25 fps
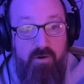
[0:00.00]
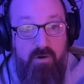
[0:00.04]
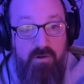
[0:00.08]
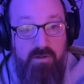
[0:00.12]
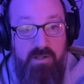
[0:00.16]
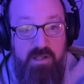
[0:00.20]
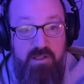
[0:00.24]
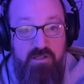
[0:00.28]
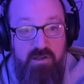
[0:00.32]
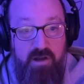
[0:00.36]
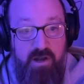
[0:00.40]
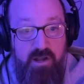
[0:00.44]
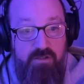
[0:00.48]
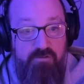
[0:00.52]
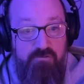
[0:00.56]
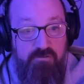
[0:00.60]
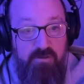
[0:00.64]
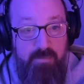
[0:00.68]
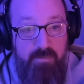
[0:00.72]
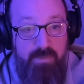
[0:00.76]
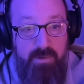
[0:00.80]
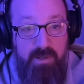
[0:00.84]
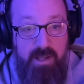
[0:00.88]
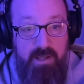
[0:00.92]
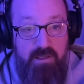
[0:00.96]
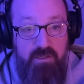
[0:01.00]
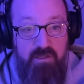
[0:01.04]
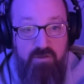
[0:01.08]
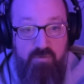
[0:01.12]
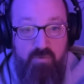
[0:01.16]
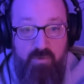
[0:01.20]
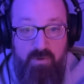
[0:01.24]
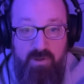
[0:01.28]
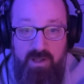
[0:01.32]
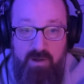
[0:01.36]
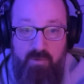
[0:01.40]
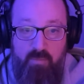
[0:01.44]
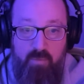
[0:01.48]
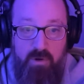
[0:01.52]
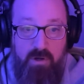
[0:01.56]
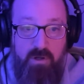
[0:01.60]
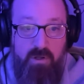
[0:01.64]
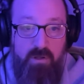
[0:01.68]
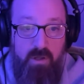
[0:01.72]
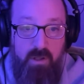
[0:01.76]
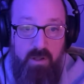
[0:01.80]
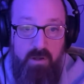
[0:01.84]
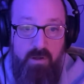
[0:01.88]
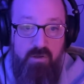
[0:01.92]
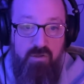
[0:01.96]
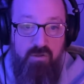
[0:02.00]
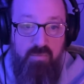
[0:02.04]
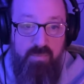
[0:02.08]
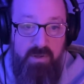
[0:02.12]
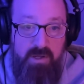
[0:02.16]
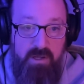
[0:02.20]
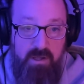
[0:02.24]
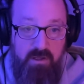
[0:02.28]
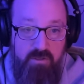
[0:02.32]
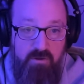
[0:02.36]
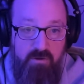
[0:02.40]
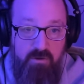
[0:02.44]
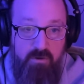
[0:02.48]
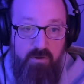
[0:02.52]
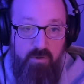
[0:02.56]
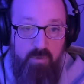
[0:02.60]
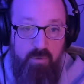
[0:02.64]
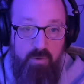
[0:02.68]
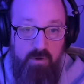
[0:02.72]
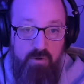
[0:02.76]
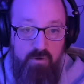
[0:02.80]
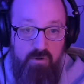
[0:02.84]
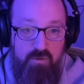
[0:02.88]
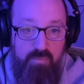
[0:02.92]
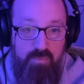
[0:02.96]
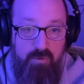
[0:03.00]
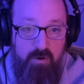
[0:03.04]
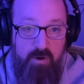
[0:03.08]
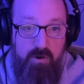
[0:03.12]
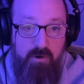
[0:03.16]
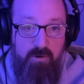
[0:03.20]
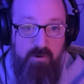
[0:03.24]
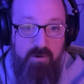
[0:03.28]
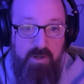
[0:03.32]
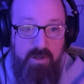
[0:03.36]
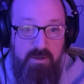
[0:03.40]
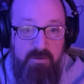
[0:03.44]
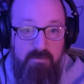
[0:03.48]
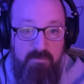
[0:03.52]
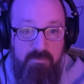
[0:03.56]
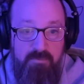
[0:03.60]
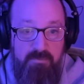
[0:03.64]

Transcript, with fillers: All these ice cream places were like, we're closed because our coolers broke.